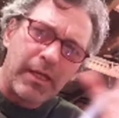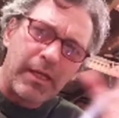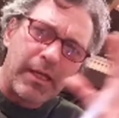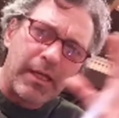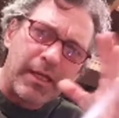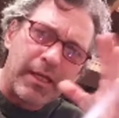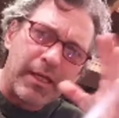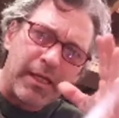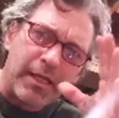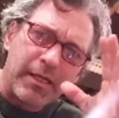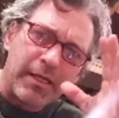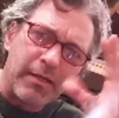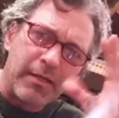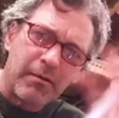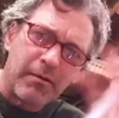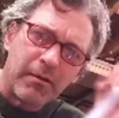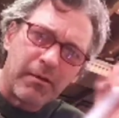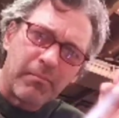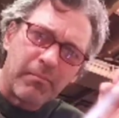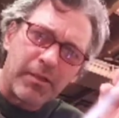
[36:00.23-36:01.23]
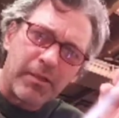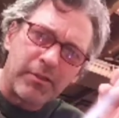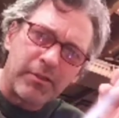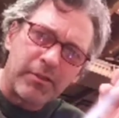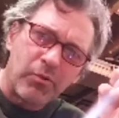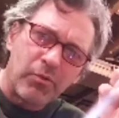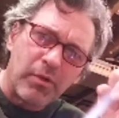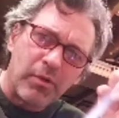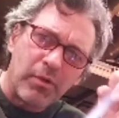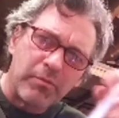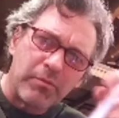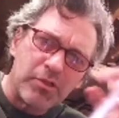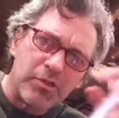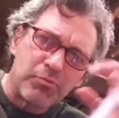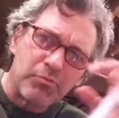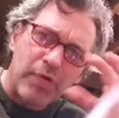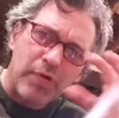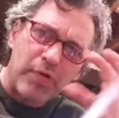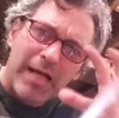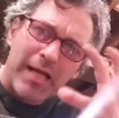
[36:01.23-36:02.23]
in, but I don't want him to
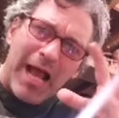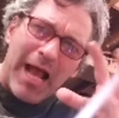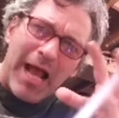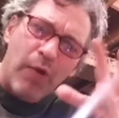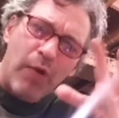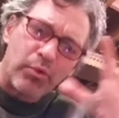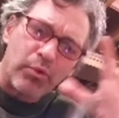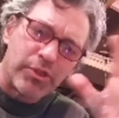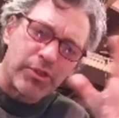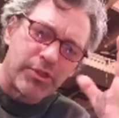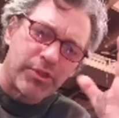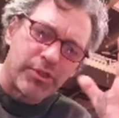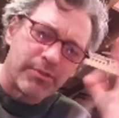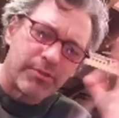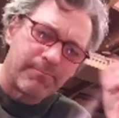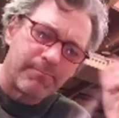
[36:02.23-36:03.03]
spread out,